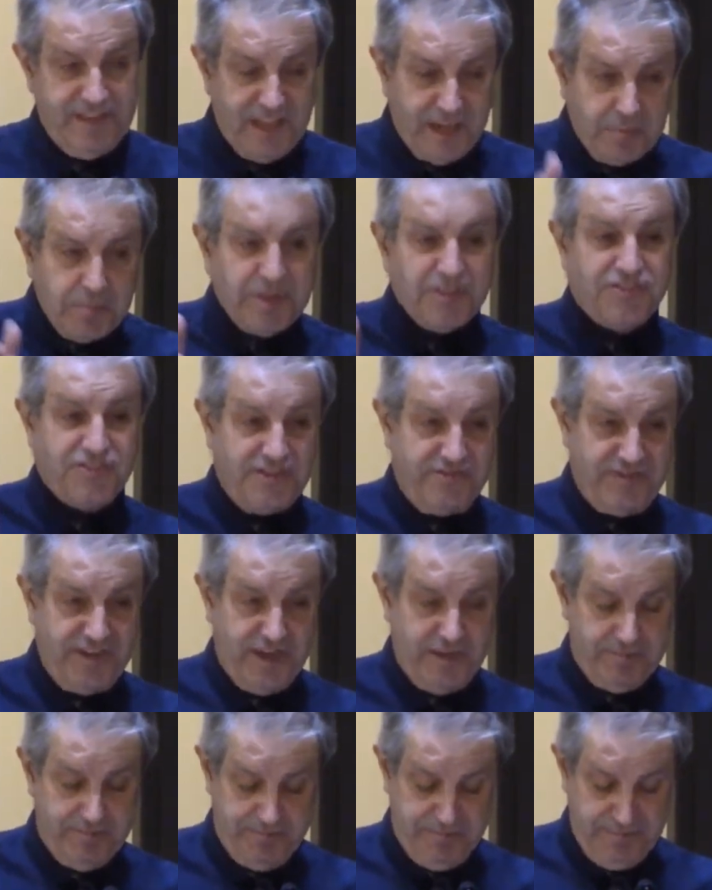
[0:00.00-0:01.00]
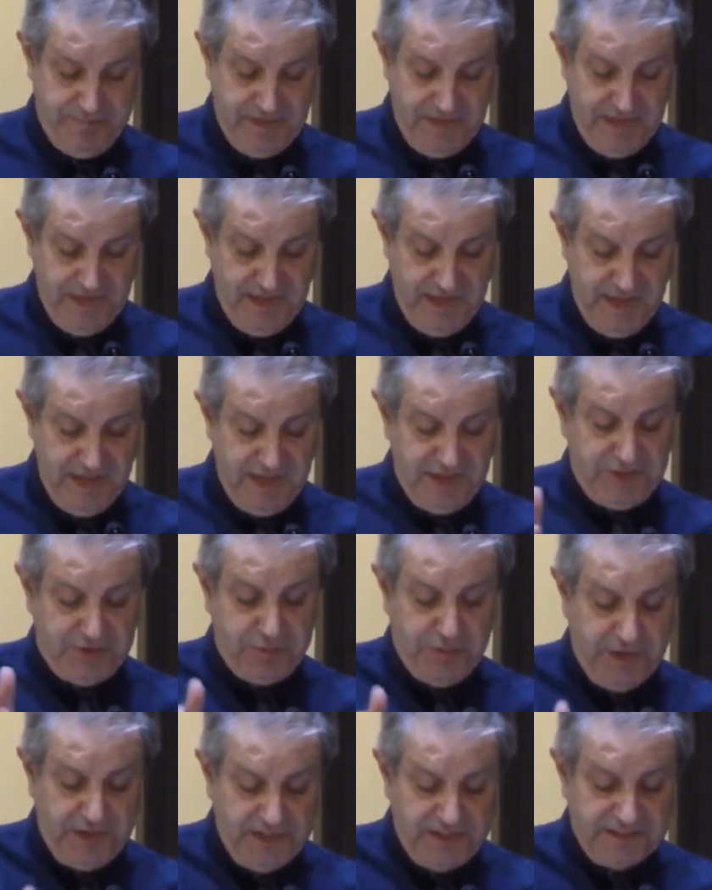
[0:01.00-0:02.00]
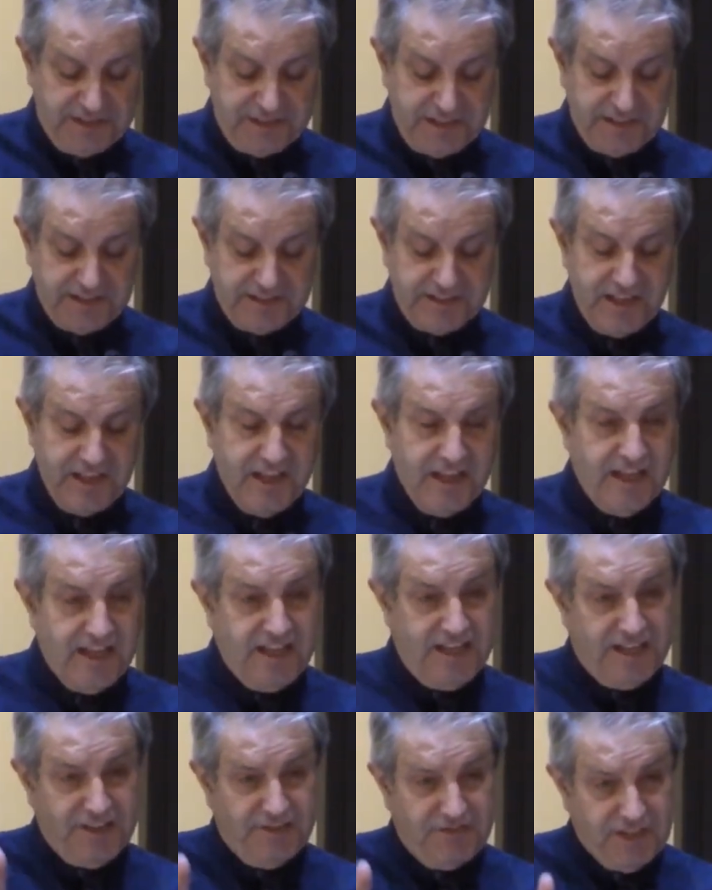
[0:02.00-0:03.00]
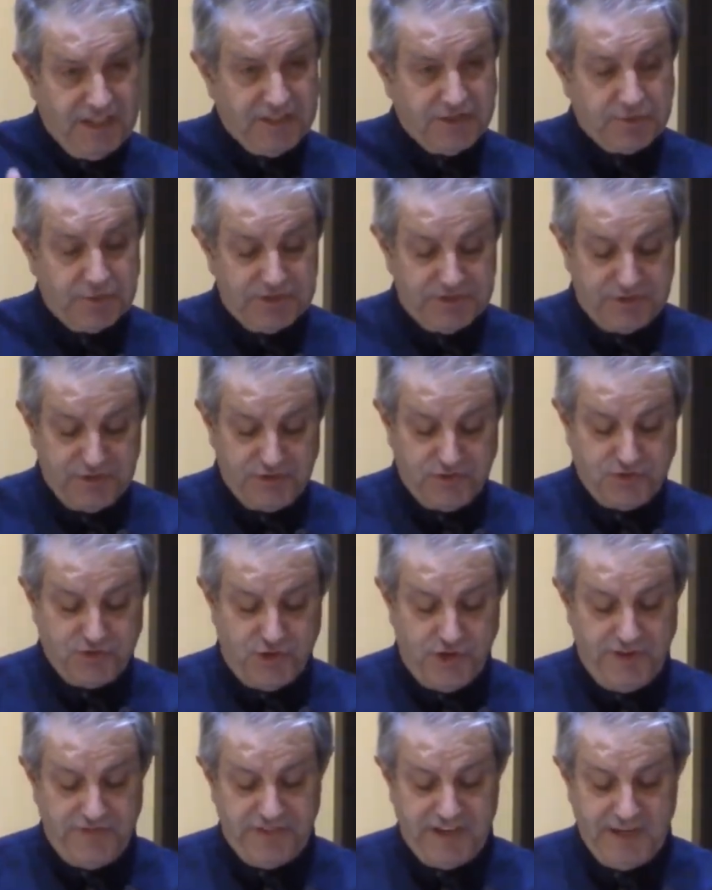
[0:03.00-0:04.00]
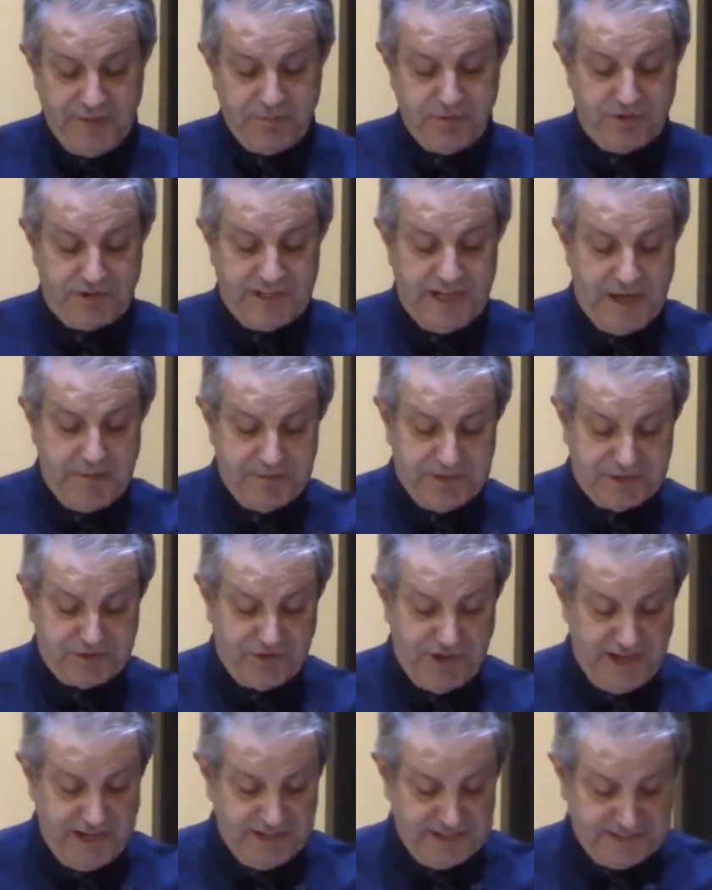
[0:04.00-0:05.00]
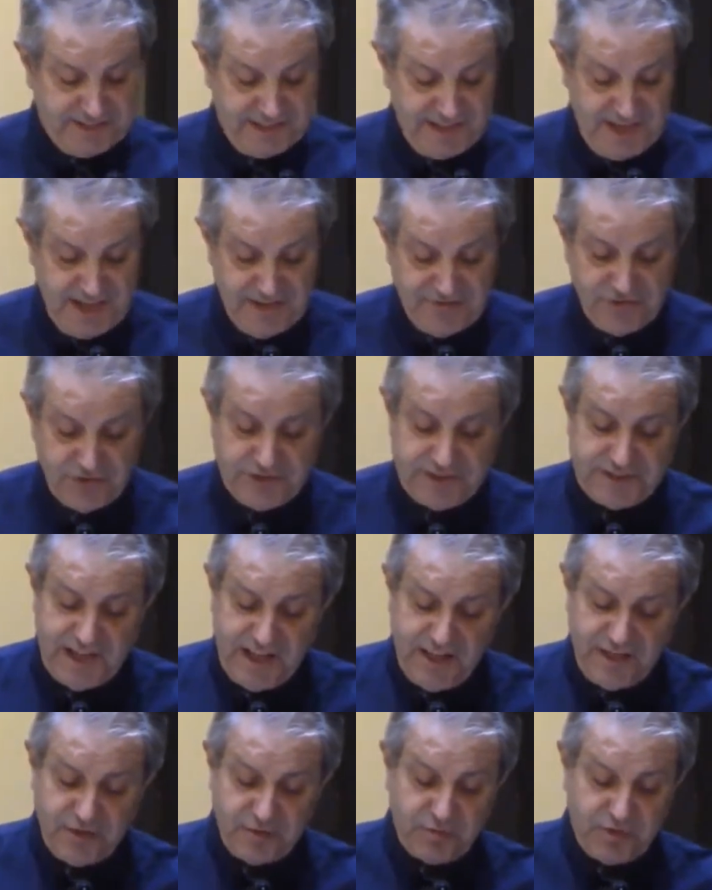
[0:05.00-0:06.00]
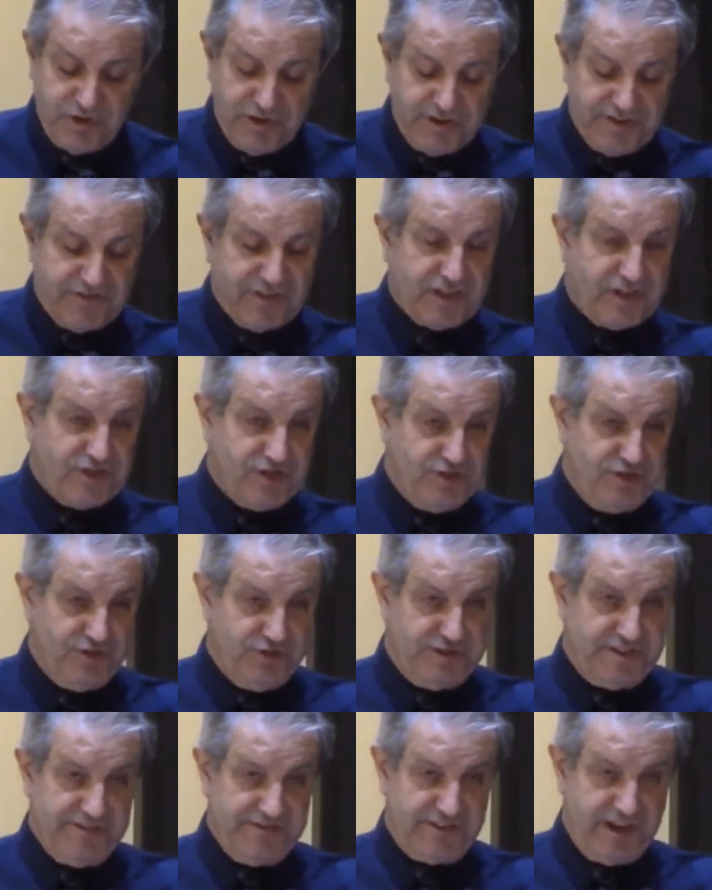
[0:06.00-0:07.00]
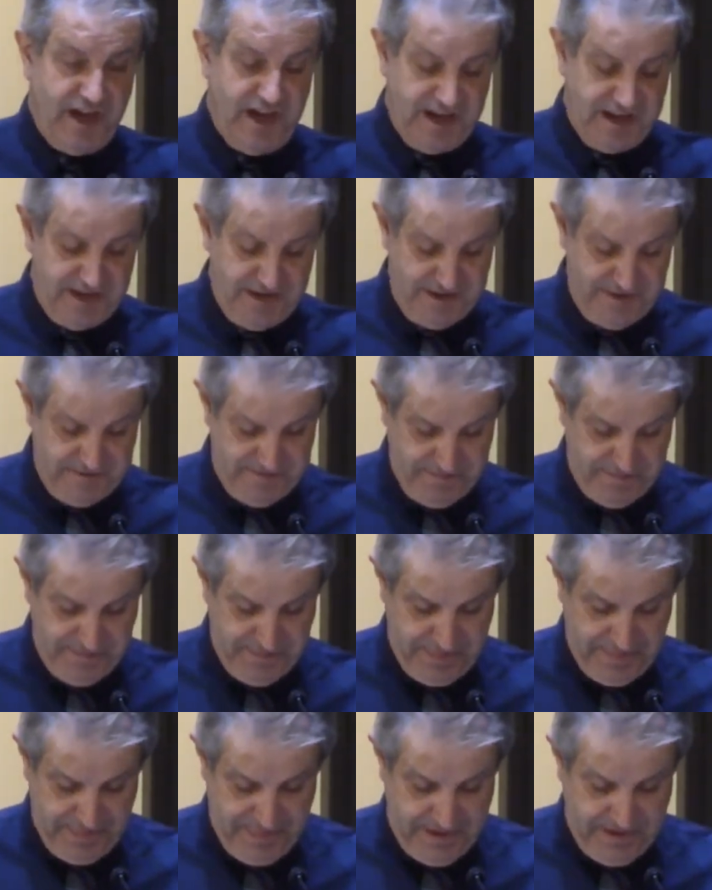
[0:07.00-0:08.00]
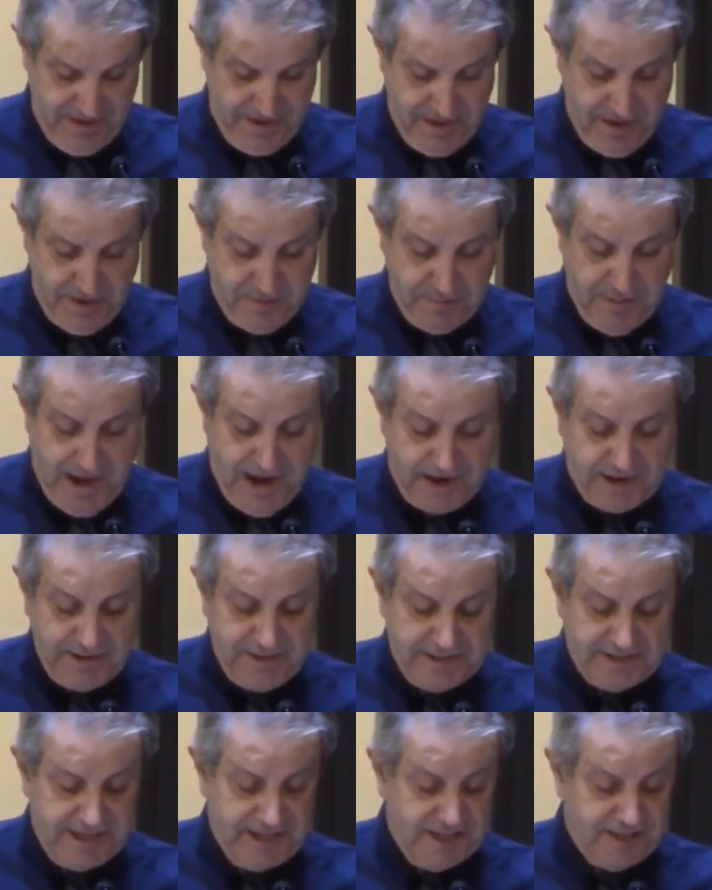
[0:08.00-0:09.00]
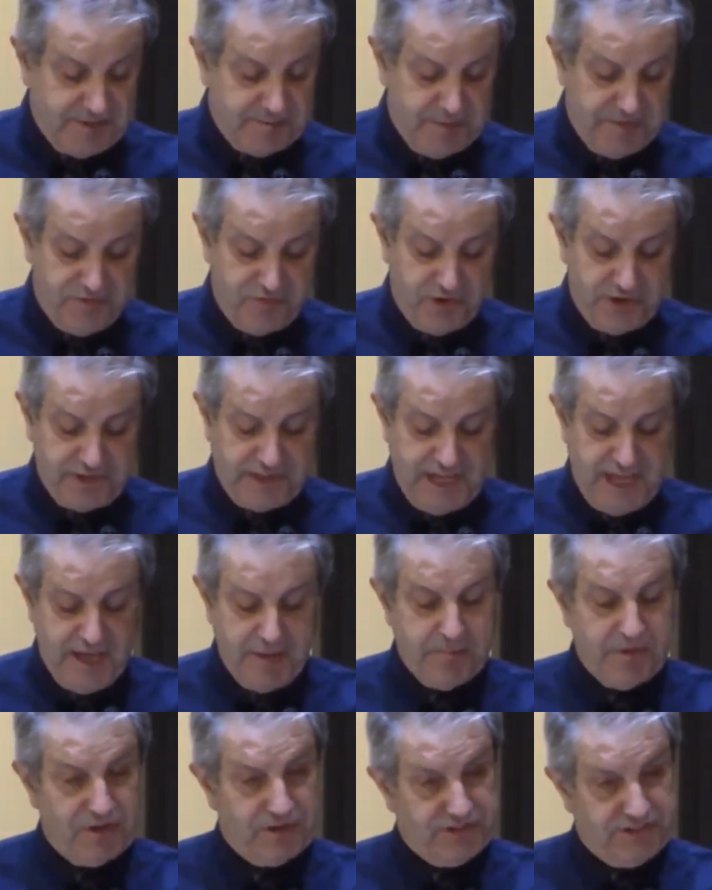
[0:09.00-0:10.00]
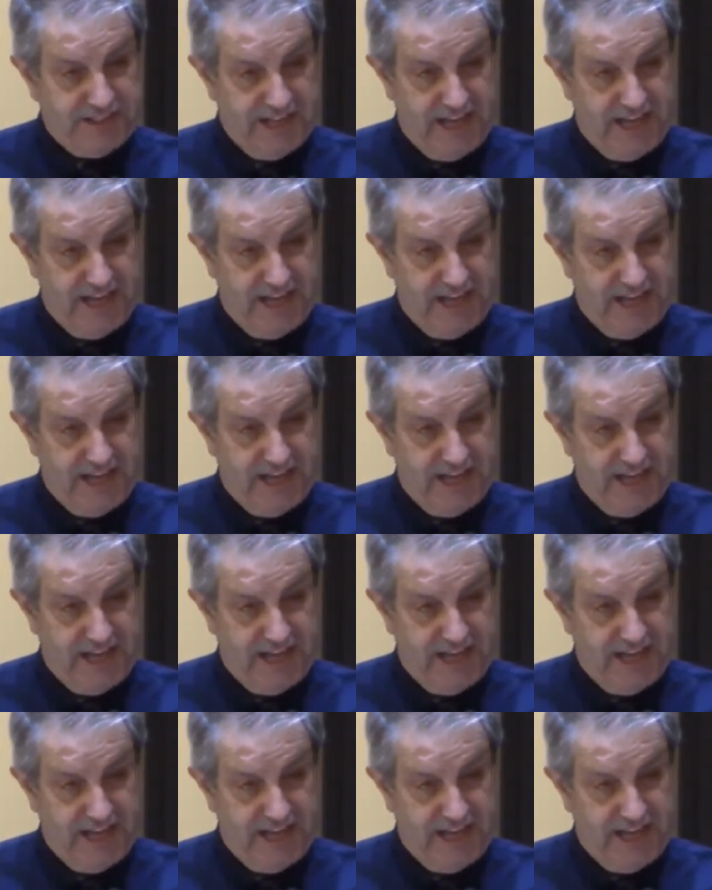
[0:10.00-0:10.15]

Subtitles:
the image of him, his witnesses, individuals who joyfully proclaim his greatness and love, who tell the world of the good news of God. Back in the days before cable or